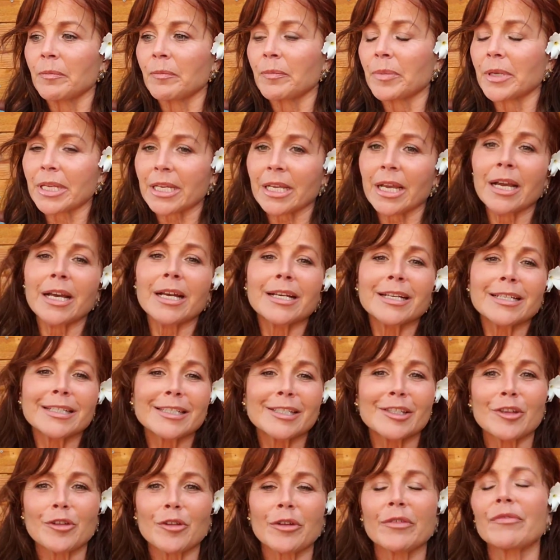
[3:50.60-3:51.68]
because
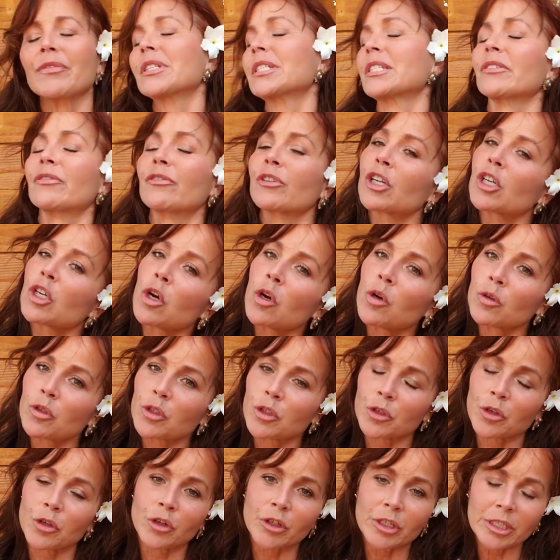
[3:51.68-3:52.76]
they're of a different
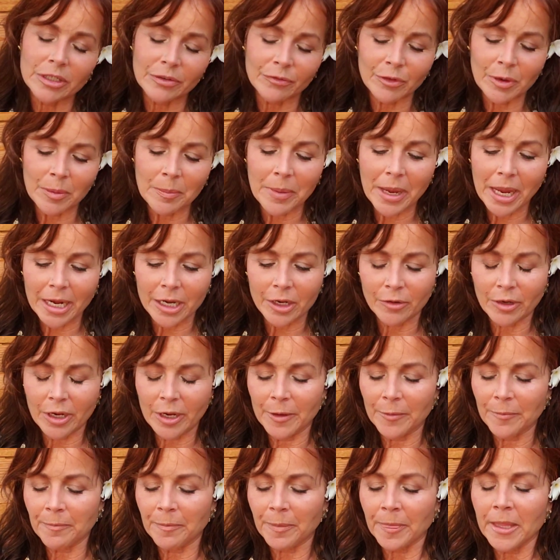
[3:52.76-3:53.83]
culture or different
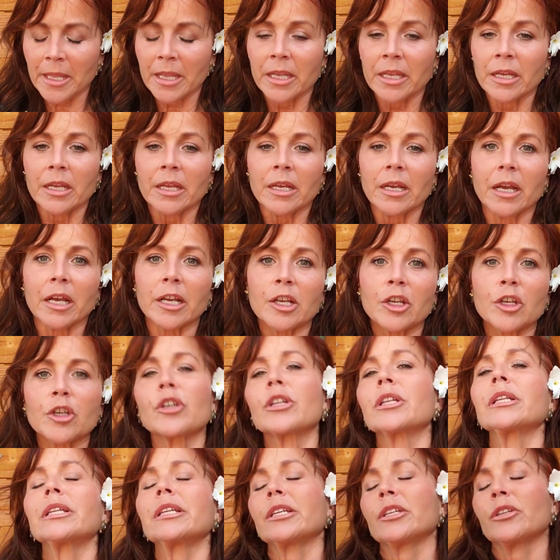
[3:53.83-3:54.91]
background. A
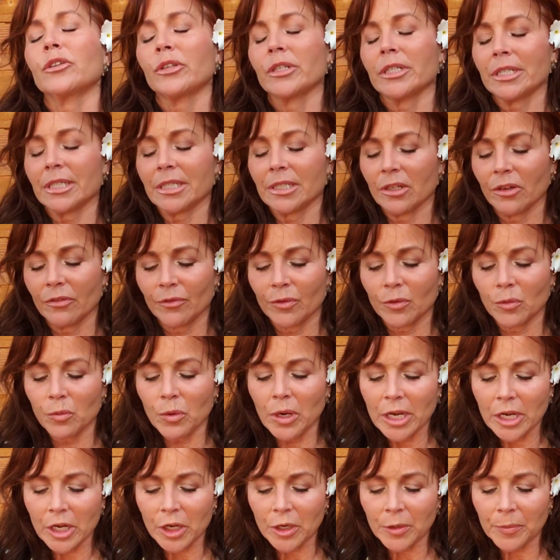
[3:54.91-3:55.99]
good leader is
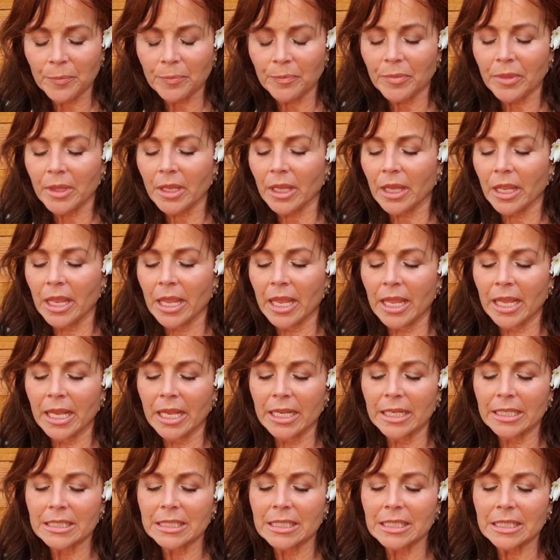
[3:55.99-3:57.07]
self-aware
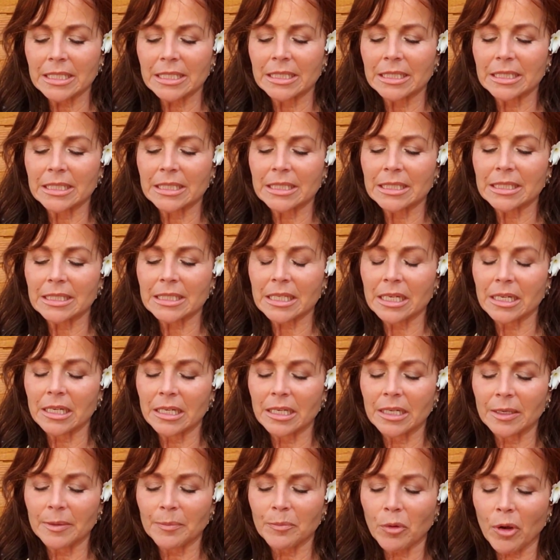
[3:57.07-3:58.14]
and
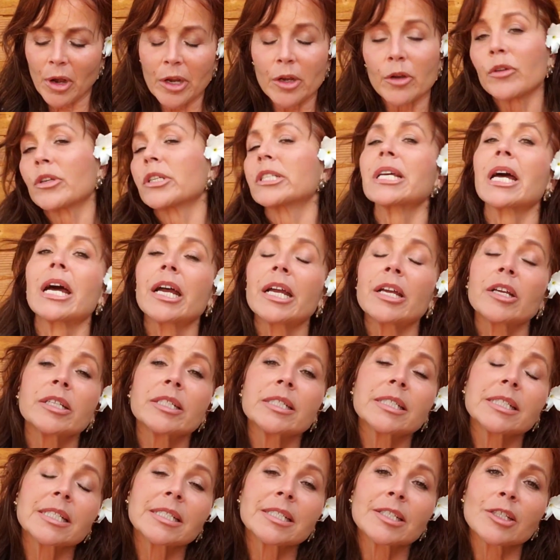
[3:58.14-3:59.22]

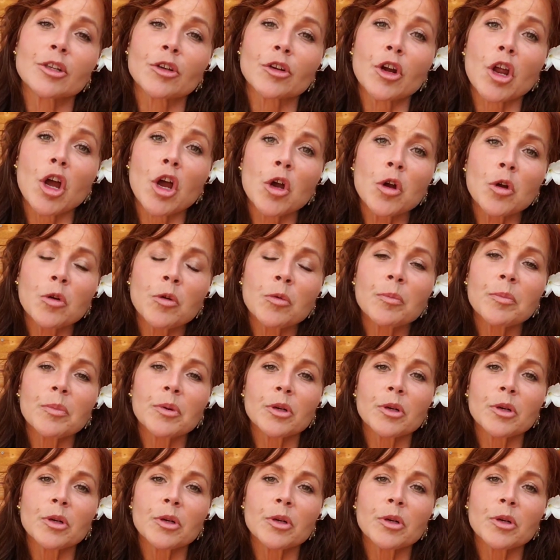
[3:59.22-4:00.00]
prioritizes their own